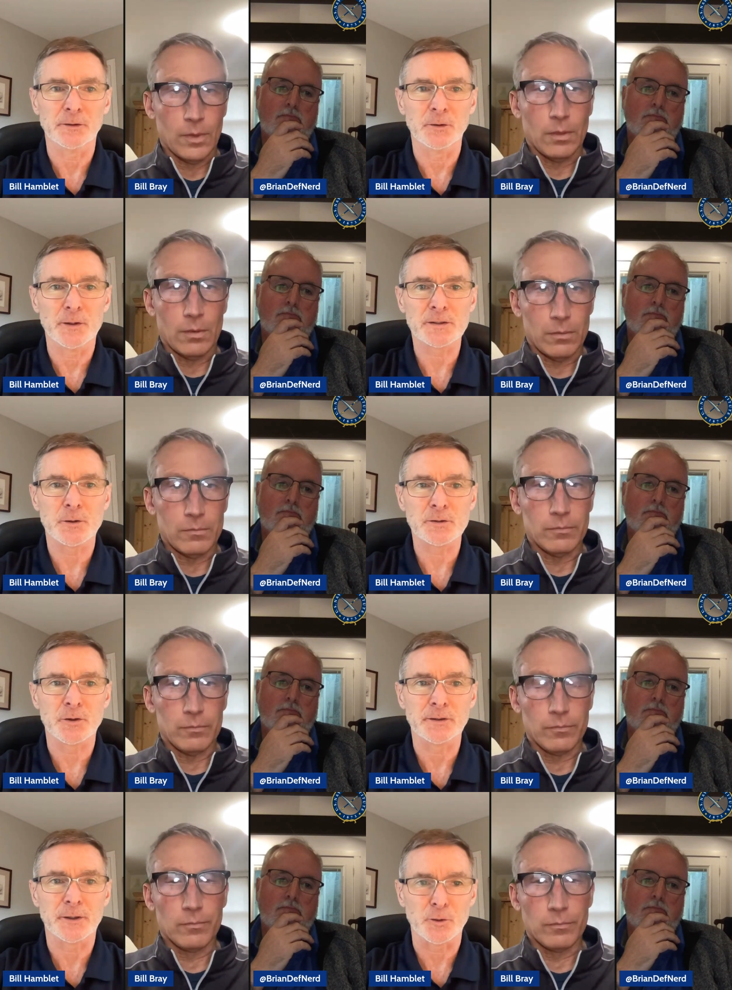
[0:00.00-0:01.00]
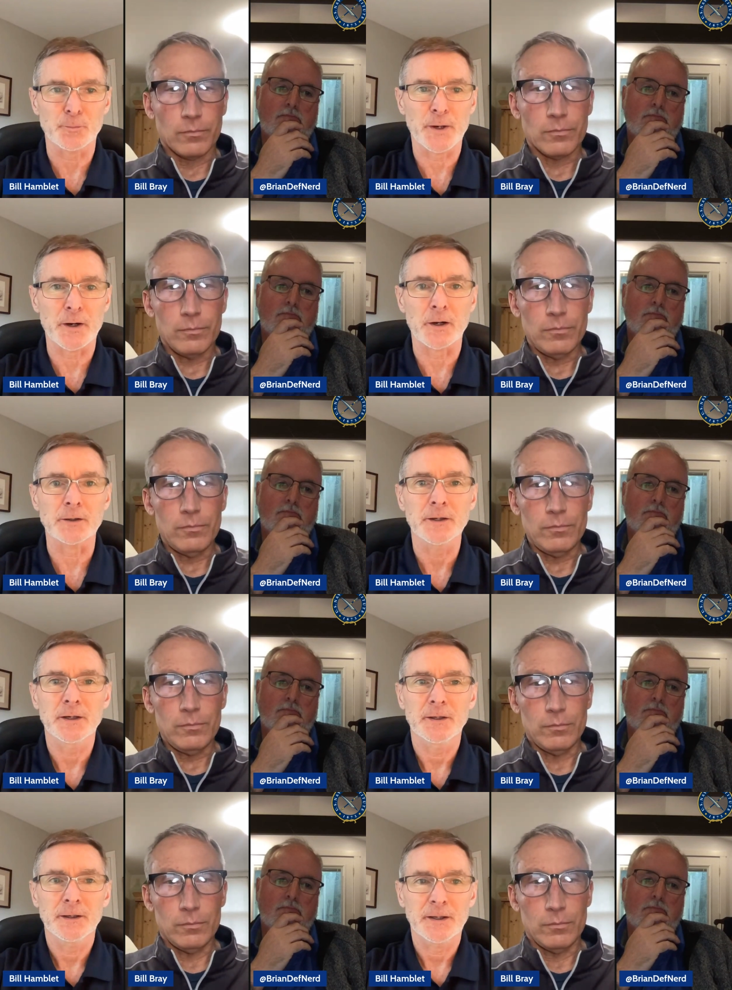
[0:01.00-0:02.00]
Speaker 1: U.S. Coast Guard cutter Bear,
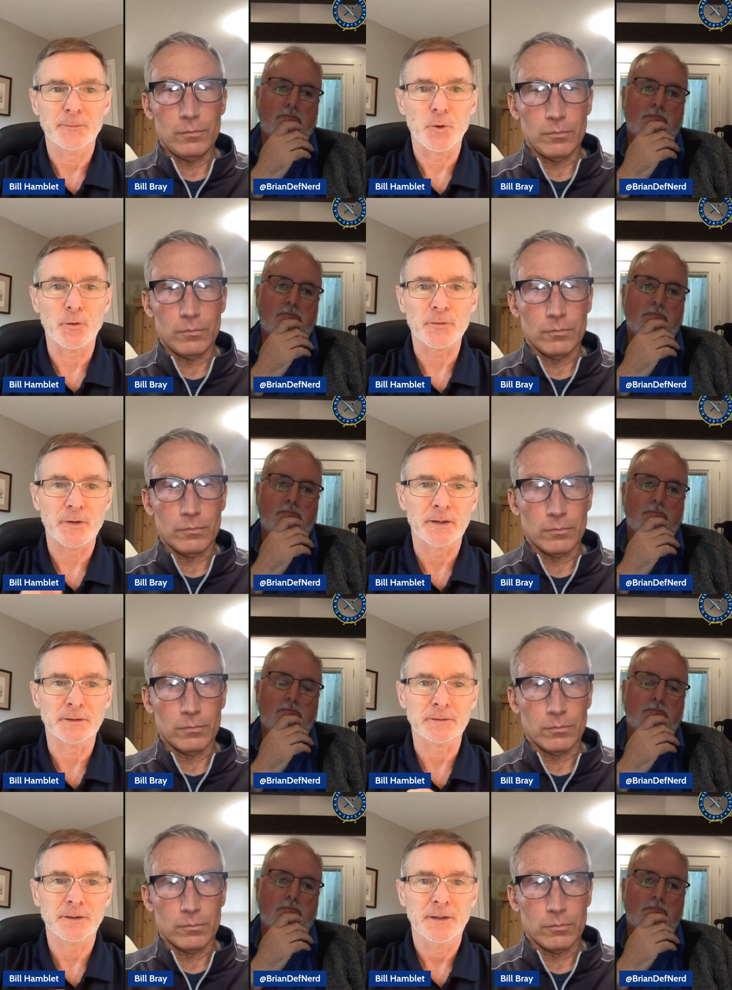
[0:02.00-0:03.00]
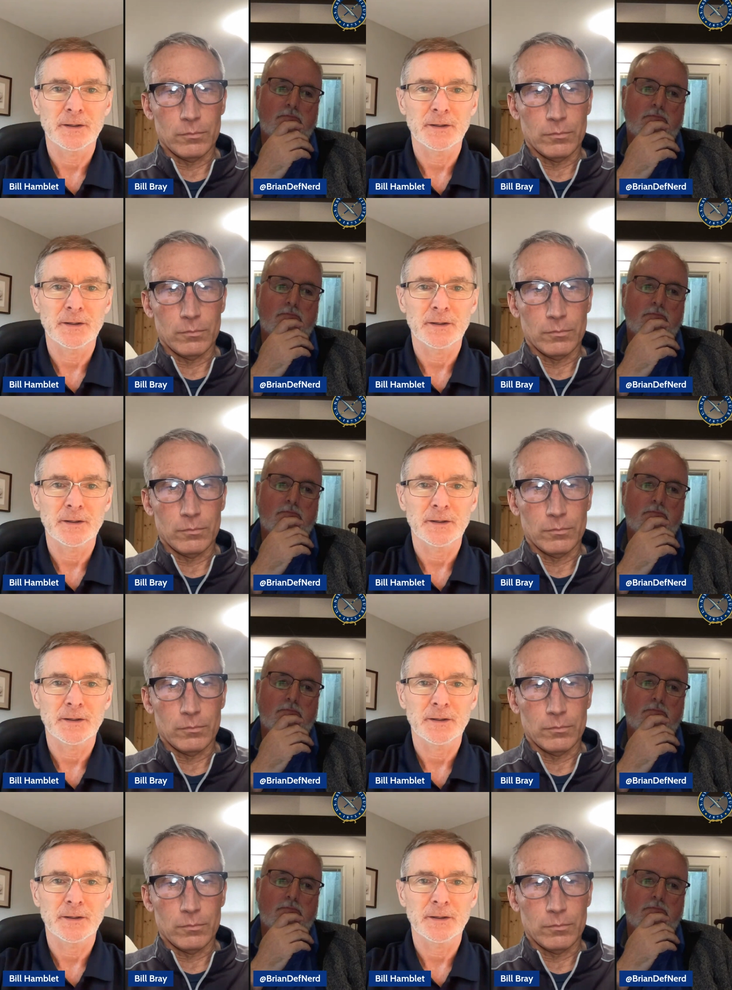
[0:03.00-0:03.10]
it, eh, both in